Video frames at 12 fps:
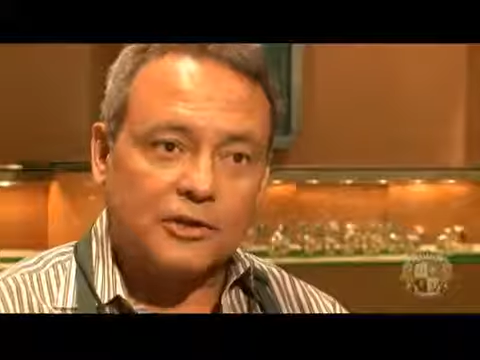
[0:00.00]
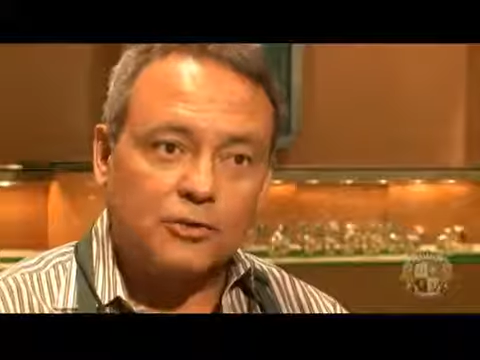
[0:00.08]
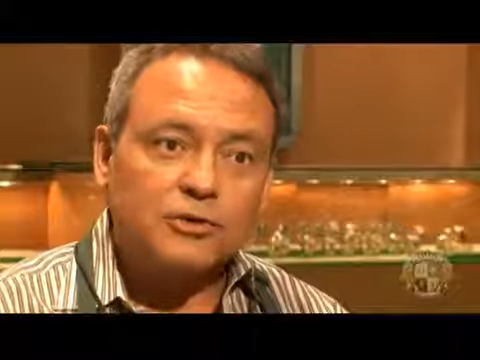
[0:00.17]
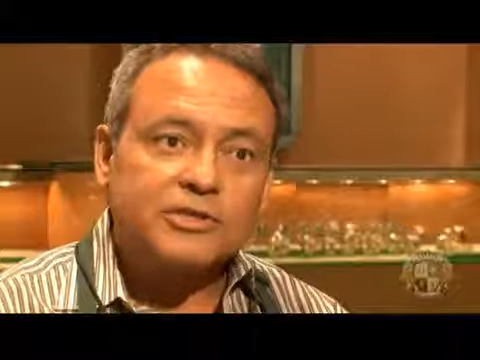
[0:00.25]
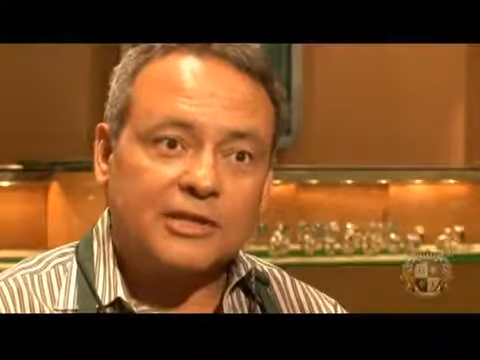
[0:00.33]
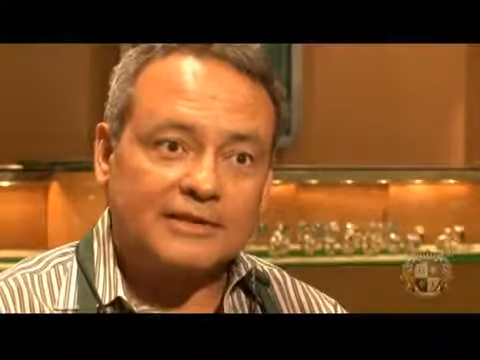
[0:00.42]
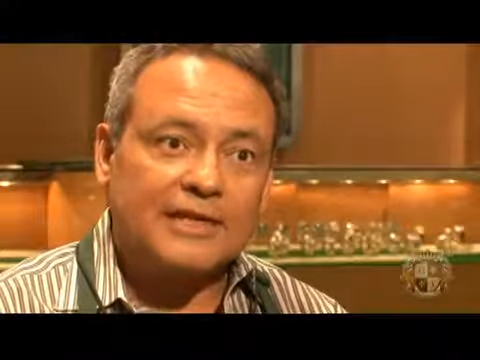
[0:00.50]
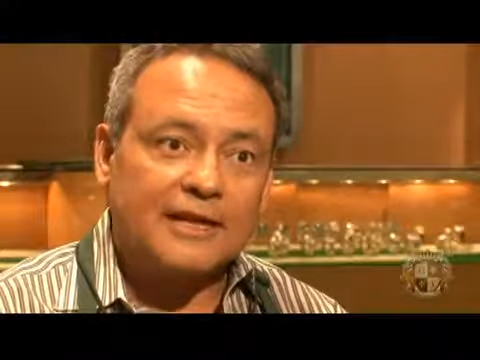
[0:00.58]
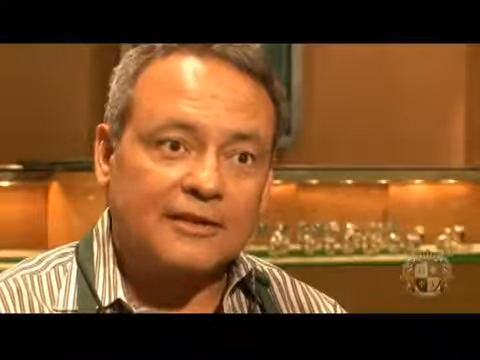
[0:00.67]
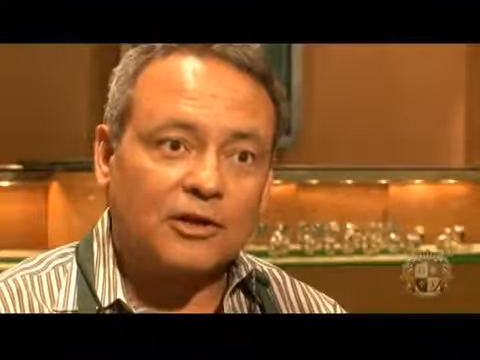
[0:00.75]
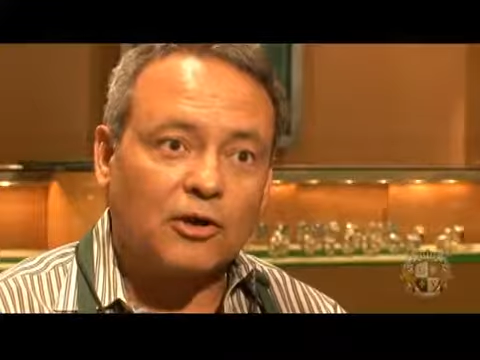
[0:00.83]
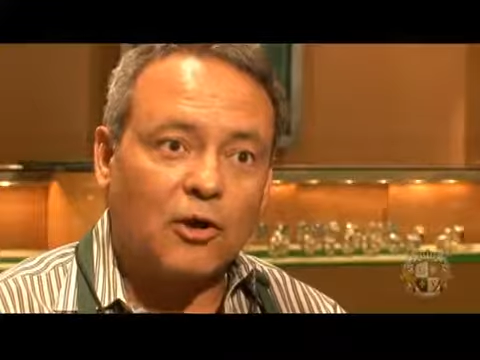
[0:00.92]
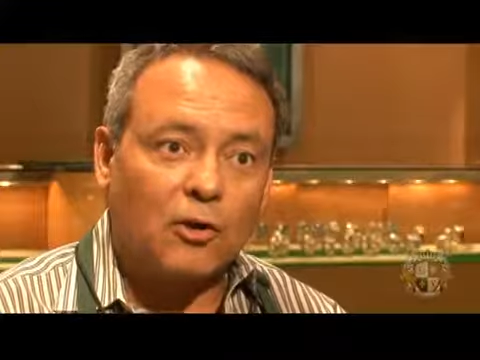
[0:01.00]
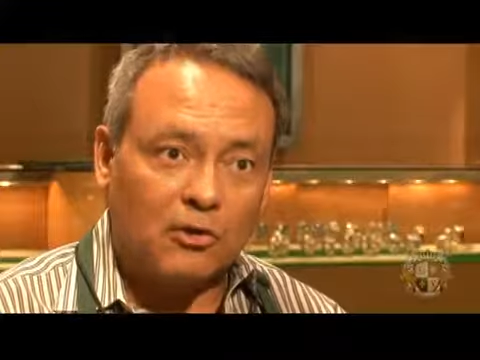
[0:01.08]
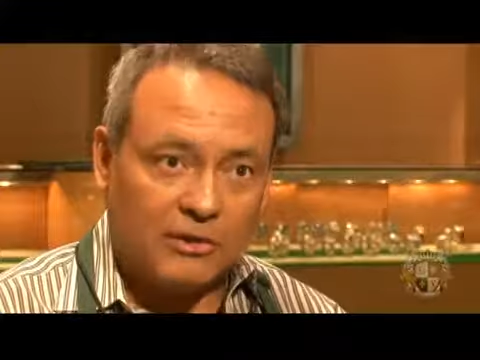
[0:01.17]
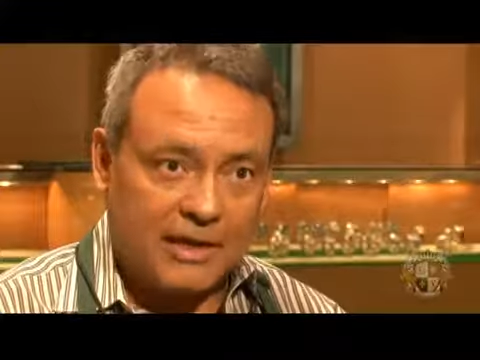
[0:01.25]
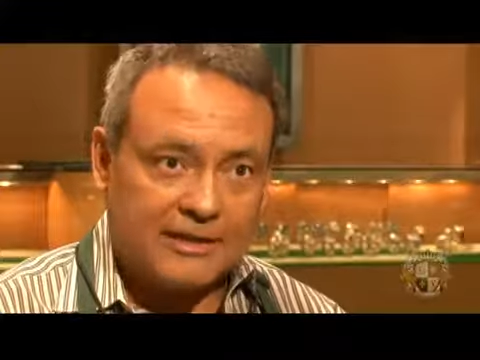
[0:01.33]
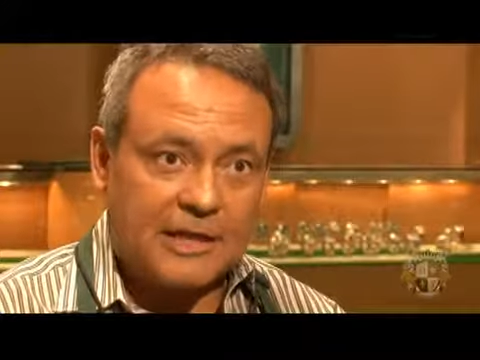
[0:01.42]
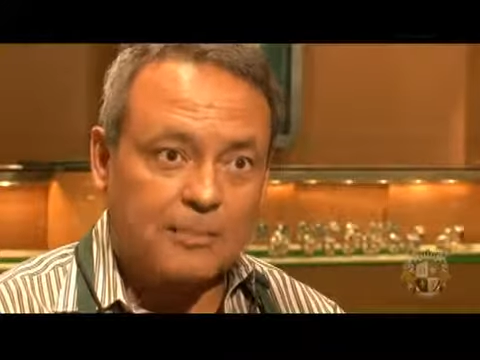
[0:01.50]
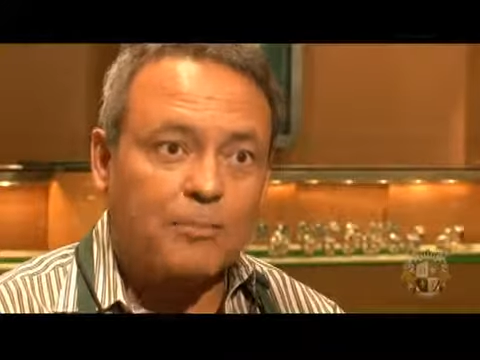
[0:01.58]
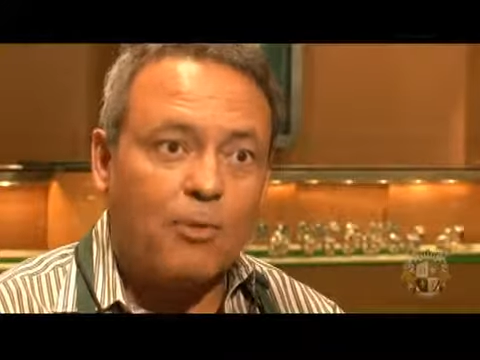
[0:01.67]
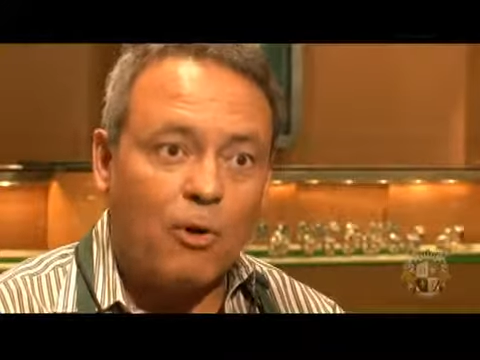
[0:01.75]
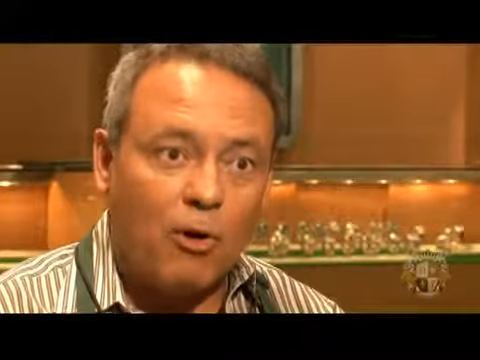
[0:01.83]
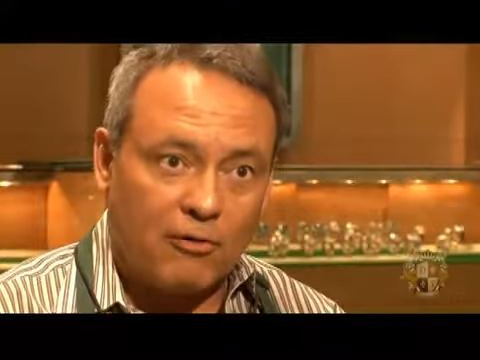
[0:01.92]
do is they'll take the gold and they
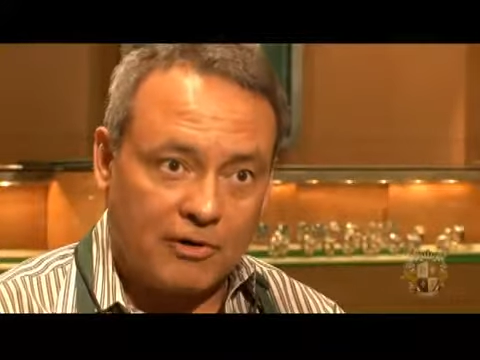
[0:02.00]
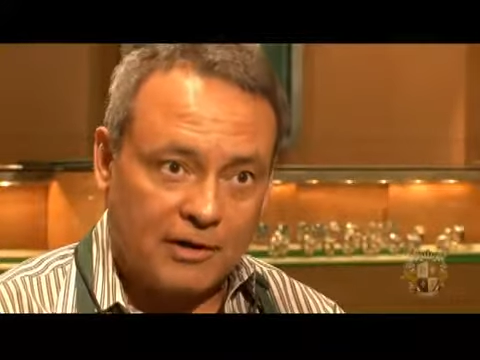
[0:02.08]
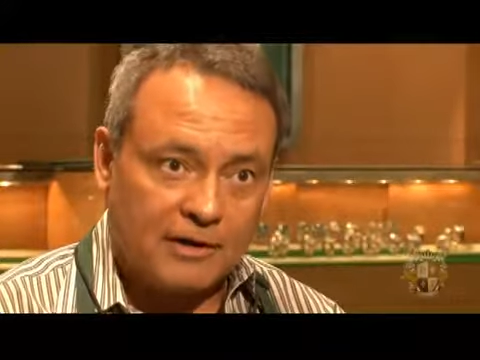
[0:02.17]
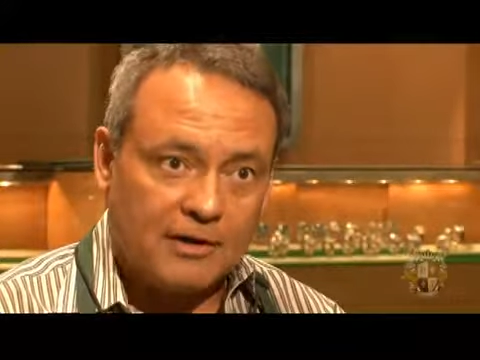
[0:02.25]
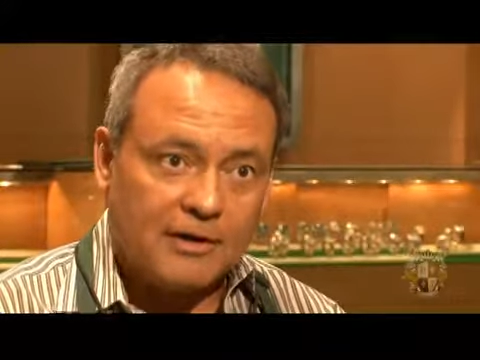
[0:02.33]
pour it,